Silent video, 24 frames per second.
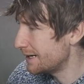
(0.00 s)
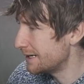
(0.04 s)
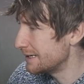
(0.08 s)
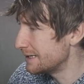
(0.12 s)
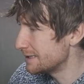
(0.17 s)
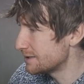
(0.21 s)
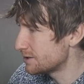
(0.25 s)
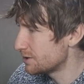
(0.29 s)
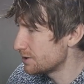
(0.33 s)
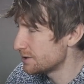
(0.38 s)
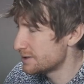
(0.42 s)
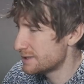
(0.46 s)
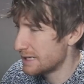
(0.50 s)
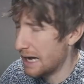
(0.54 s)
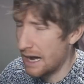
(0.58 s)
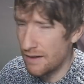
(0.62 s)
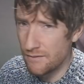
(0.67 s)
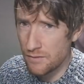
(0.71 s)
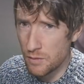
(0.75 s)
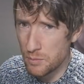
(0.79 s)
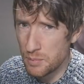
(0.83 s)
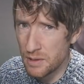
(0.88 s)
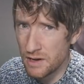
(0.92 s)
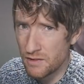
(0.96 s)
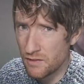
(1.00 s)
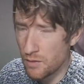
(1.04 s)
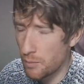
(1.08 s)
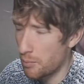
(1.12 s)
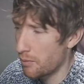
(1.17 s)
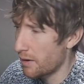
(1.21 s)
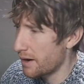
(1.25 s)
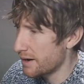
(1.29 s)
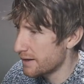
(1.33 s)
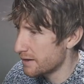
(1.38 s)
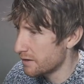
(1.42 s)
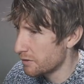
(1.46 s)
it's good to have a bit of a
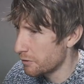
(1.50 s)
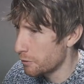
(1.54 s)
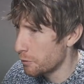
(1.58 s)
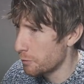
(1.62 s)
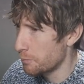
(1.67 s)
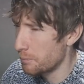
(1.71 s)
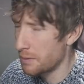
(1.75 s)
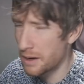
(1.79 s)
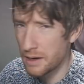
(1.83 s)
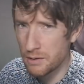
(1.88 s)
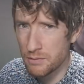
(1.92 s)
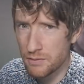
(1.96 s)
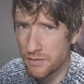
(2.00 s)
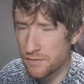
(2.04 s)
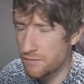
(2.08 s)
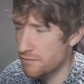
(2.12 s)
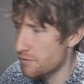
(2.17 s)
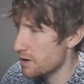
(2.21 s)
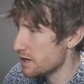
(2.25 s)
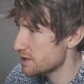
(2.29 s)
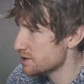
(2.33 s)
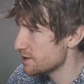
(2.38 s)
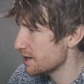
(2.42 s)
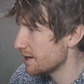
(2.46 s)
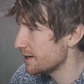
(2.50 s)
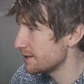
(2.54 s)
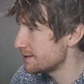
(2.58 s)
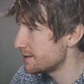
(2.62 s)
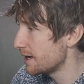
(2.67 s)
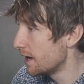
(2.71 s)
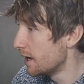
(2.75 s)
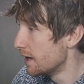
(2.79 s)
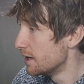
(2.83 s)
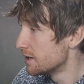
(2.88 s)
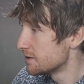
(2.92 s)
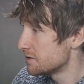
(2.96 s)
break and come back with fresh eyes.